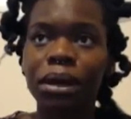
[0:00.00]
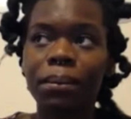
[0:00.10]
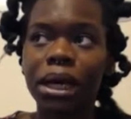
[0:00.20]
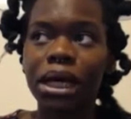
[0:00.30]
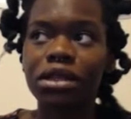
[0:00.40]

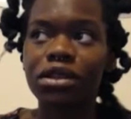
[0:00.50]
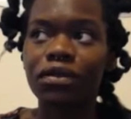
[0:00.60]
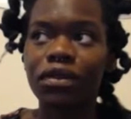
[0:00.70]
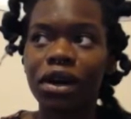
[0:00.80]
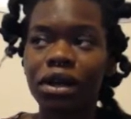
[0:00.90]
but it's a
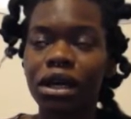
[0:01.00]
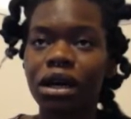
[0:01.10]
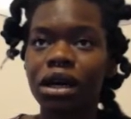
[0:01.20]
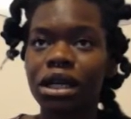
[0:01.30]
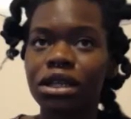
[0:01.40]
very
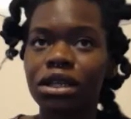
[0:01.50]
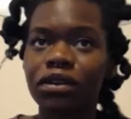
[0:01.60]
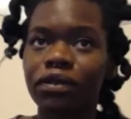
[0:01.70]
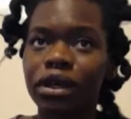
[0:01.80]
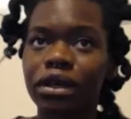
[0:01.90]
kind
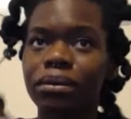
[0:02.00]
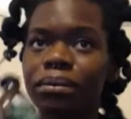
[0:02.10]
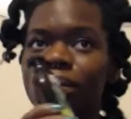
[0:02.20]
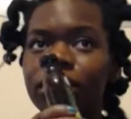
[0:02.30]
of, um,